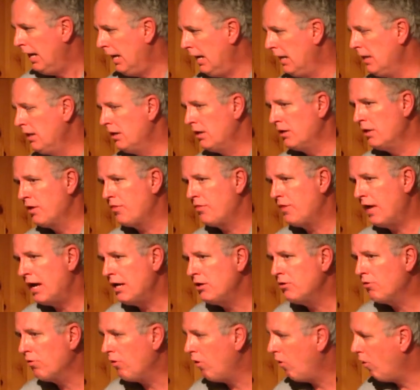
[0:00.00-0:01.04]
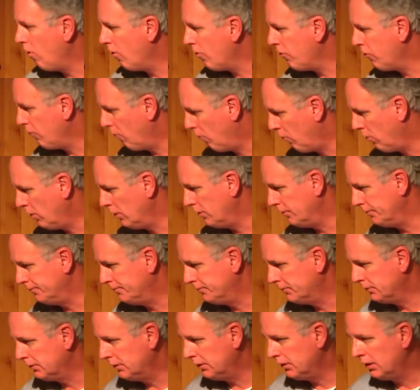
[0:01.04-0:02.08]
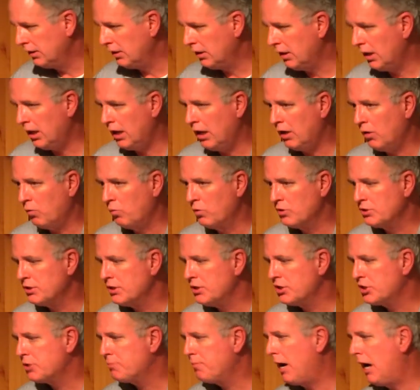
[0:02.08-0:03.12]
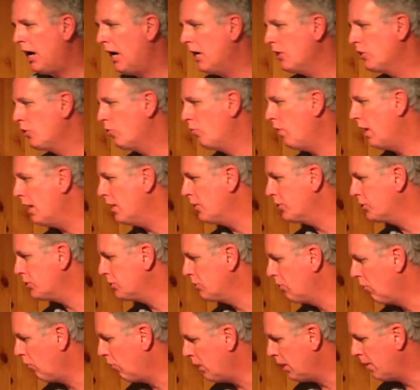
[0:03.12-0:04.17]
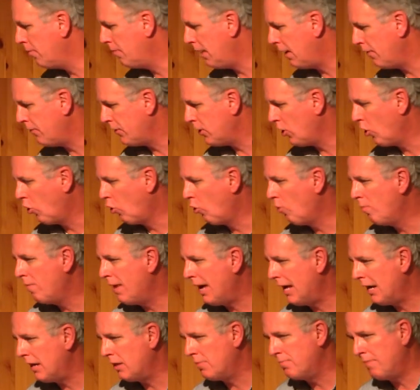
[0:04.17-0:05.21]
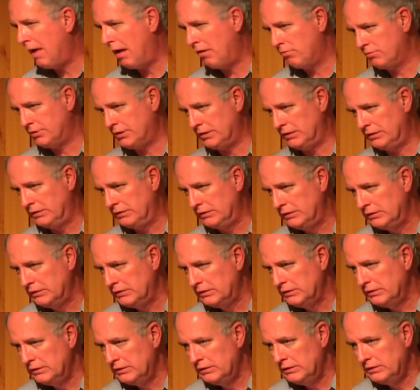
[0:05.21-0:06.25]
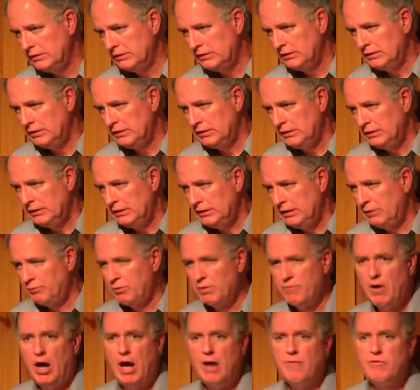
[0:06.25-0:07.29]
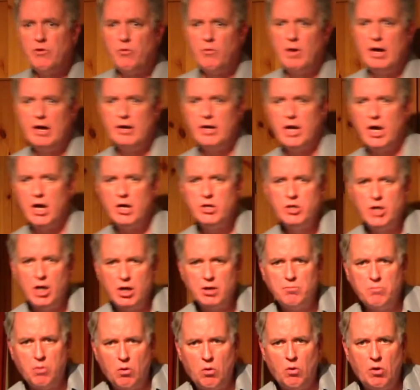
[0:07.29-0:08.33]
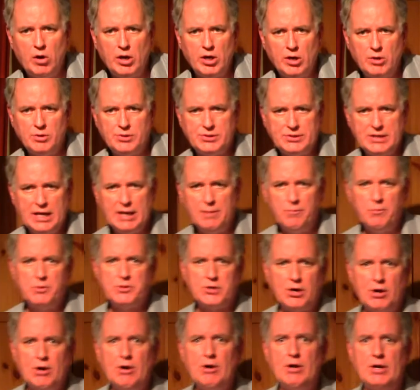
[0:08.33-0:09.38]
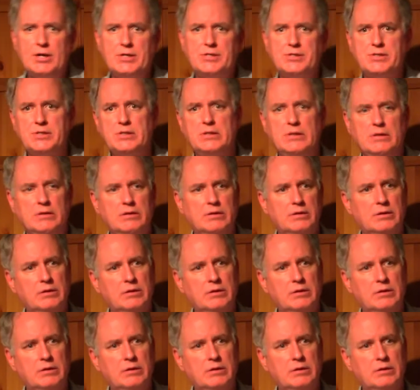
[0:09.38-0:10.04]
And Nathaniel Hawthorne uh, was inspired to write a story about the Old Man of the Mountain. It revolved around a young boy whose name was Ernest,